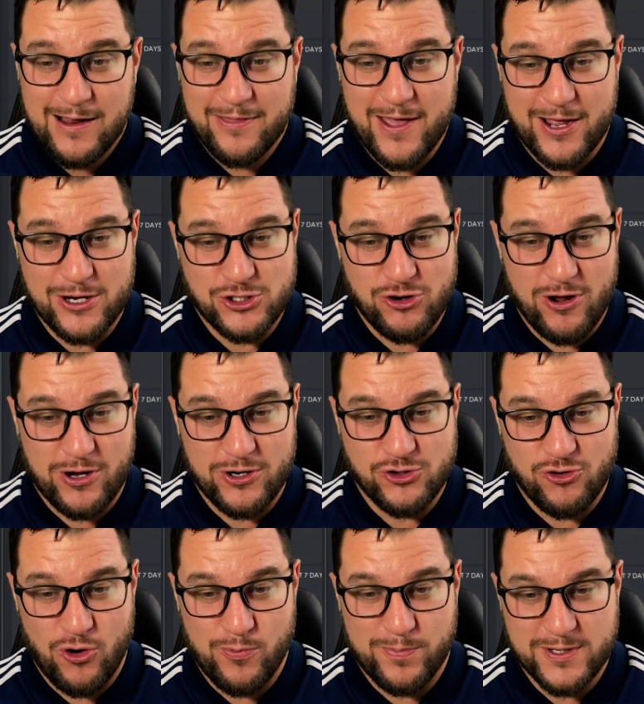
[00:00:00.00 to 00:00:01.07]
They're going to try and
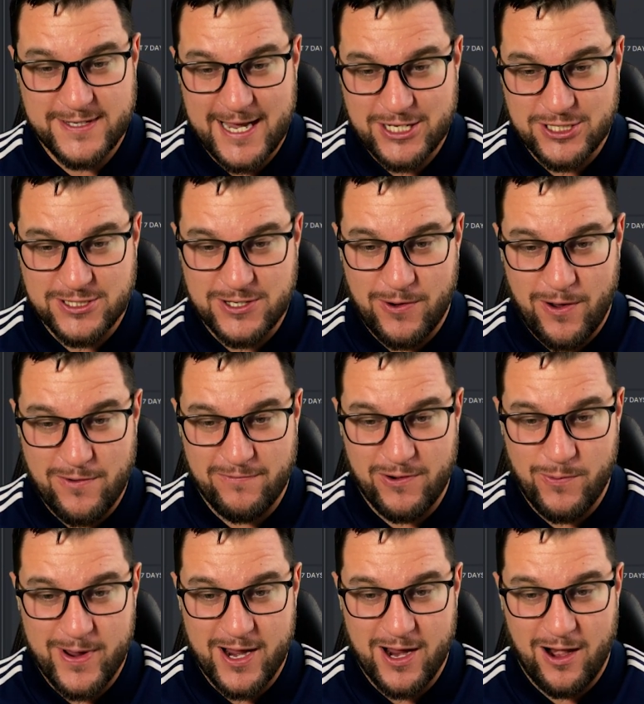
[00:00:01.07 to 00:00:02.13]
control possession, so
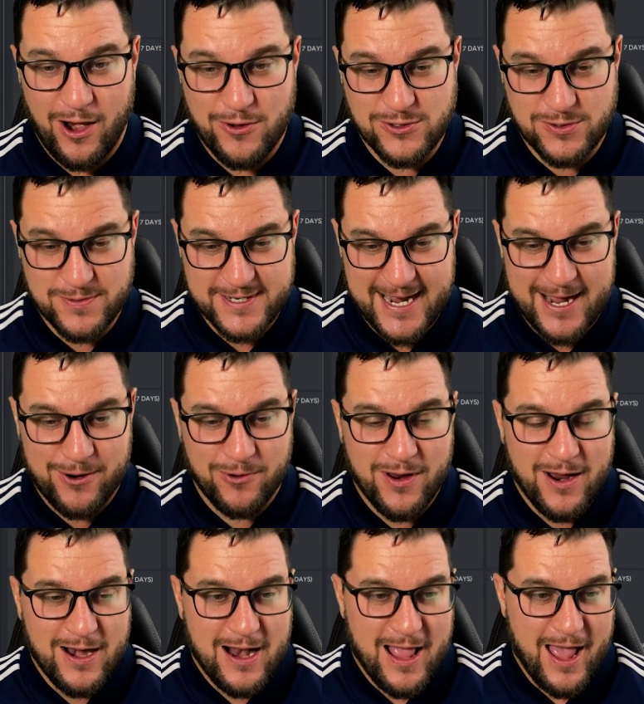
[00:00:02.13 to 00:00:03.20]
hopefully we can close them down
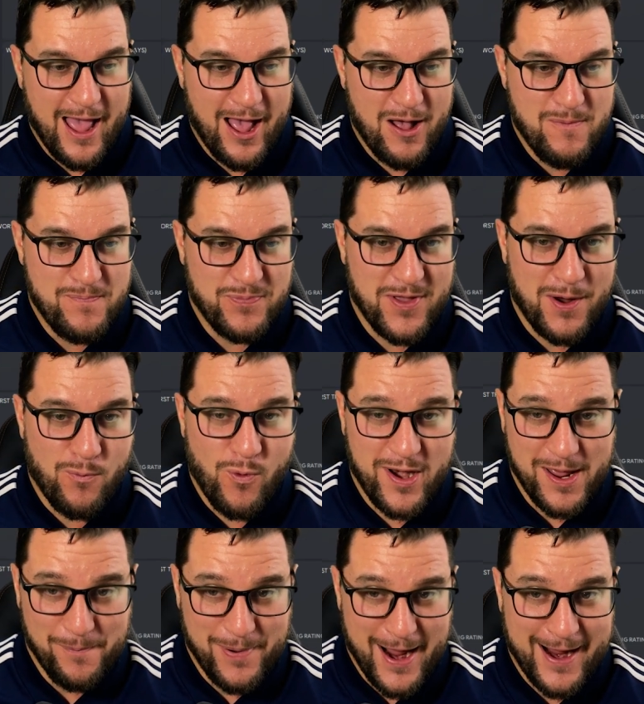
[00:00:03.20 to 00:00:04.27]
and win
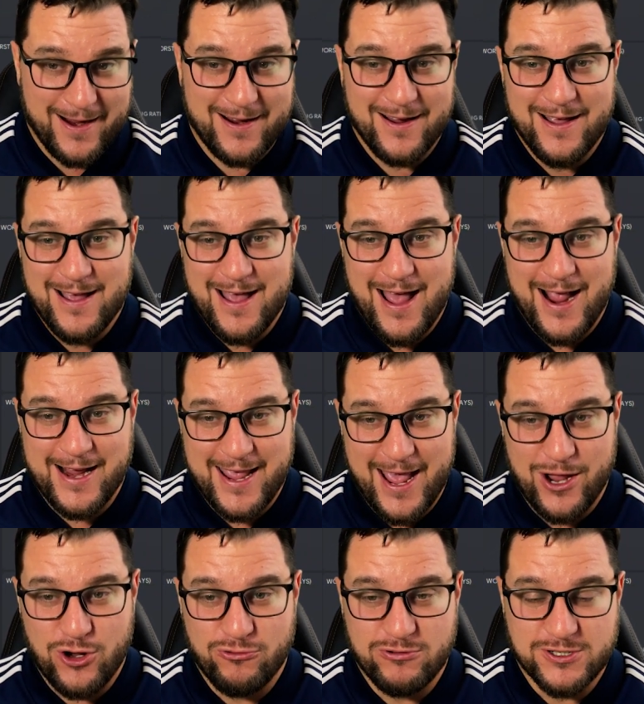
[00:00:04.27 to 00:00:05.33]
it back and get
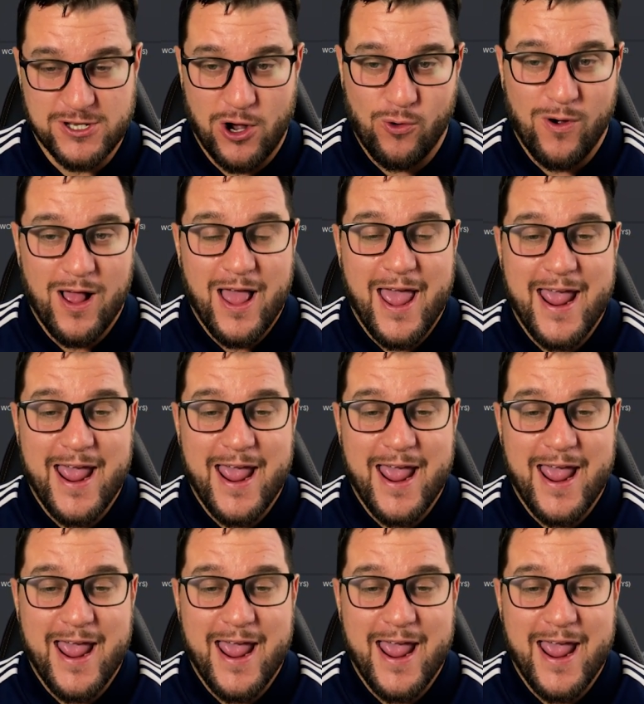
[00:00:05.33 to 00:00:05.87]
a good result.